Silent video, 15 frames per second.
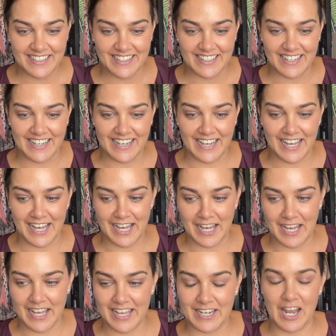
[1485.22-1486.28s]

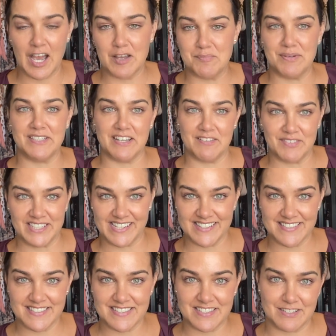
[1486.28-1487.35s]
and I hope it never
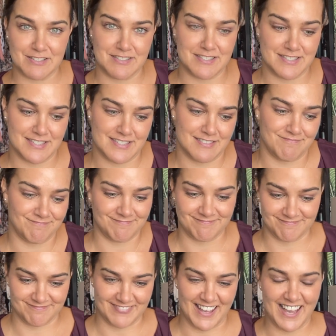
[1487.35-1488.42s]
does, because
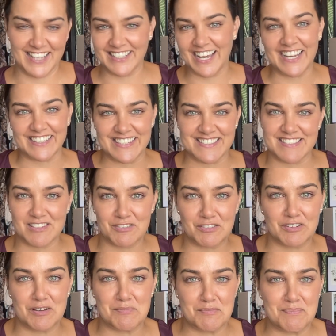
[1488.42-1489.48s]
I like this little
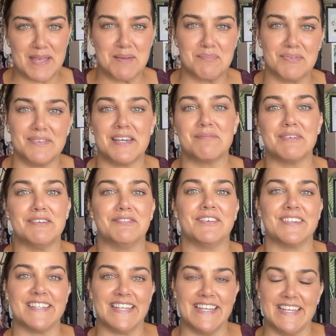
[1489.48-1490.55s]
group of people that we've
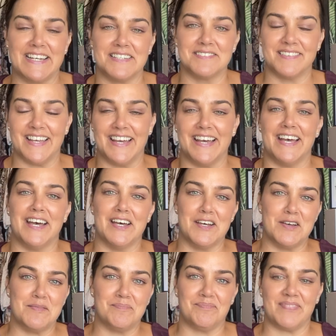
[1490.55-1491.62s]
got here.
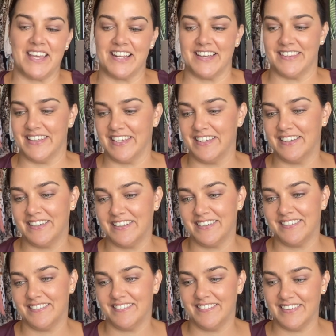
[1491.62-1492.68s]
And I think,
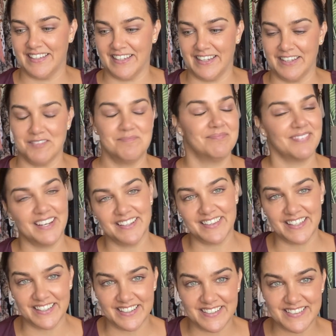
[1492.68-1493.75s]
yeah, I
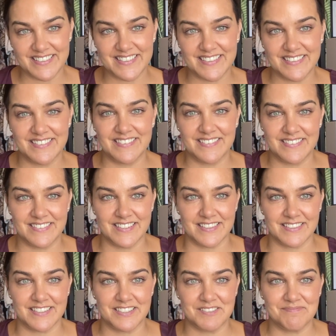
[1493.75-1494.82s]
think it's
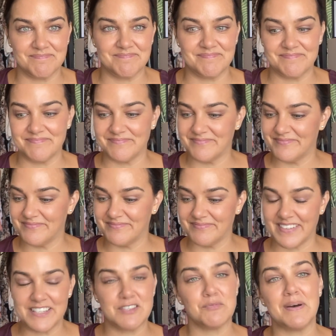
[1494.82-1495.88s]
just,
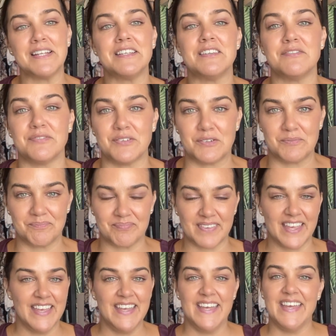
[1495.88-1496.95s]
it's wonderful.
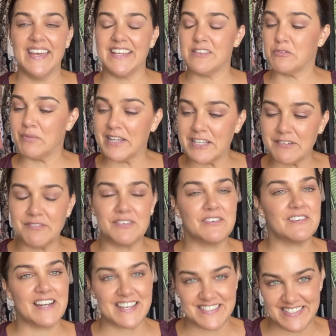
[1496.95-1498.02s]
It's
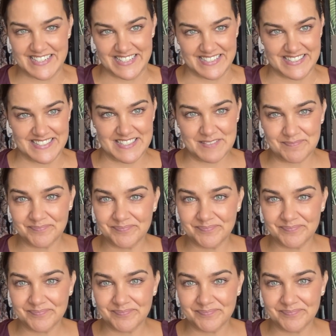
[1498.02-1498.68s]
wonderful as it is.